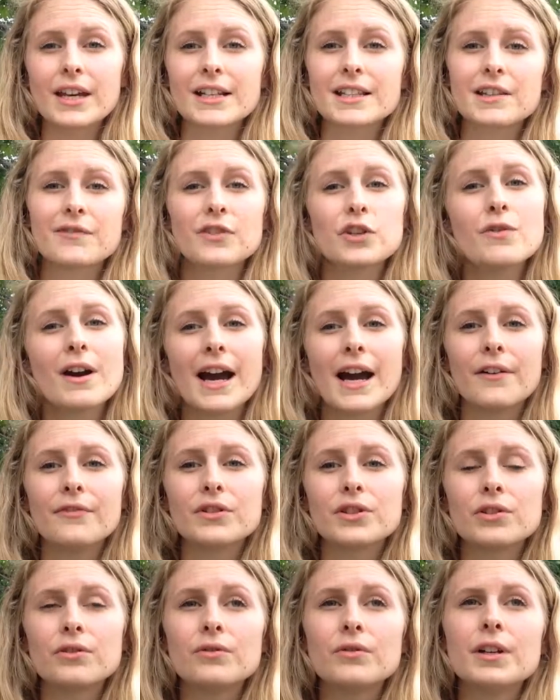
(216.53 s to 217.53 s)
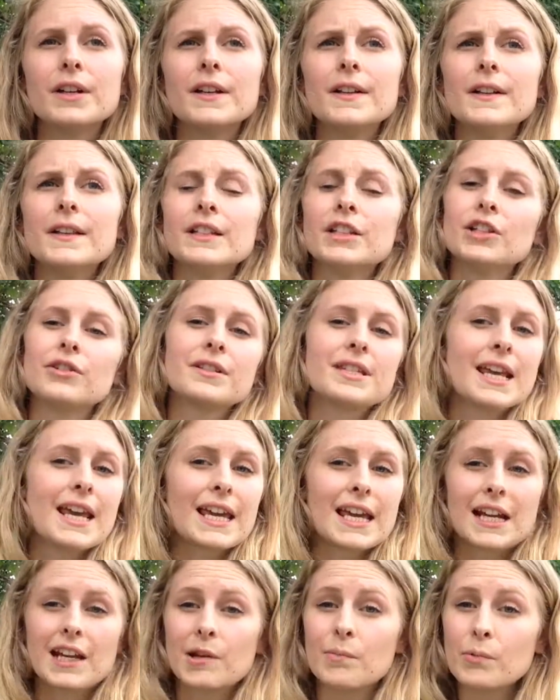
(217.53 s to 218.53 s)
So that's if you have to, you know,
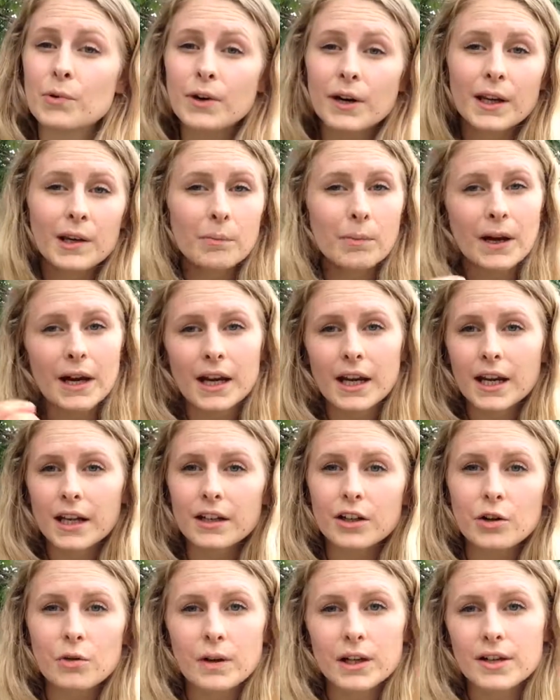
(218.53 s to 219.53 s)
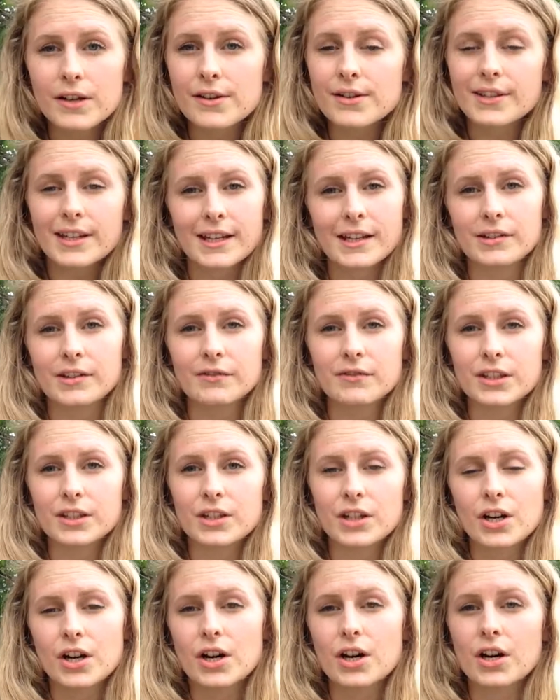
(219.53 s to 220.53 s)
take any porcupine quills out
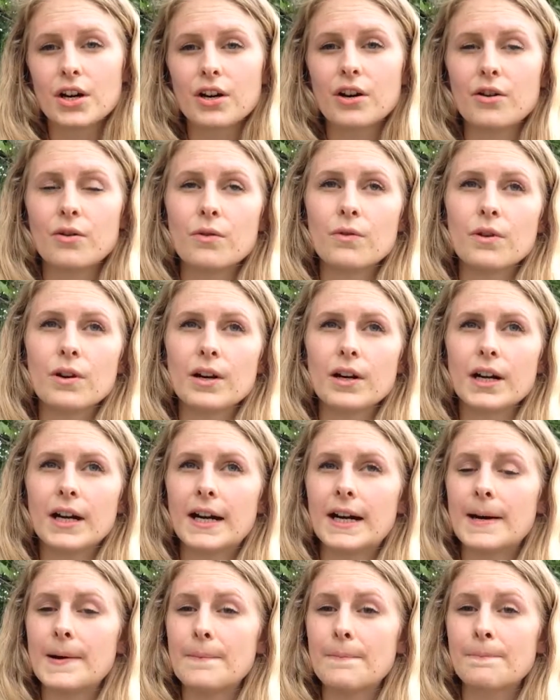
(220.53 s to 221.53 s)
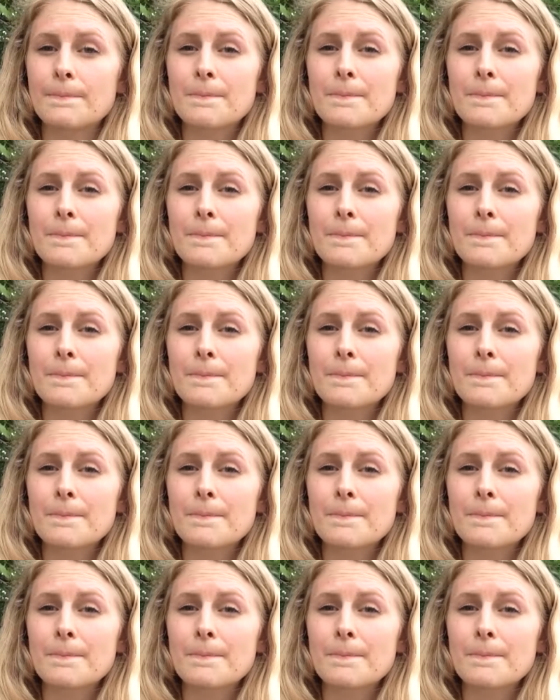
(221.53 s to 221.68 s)
of the dog, or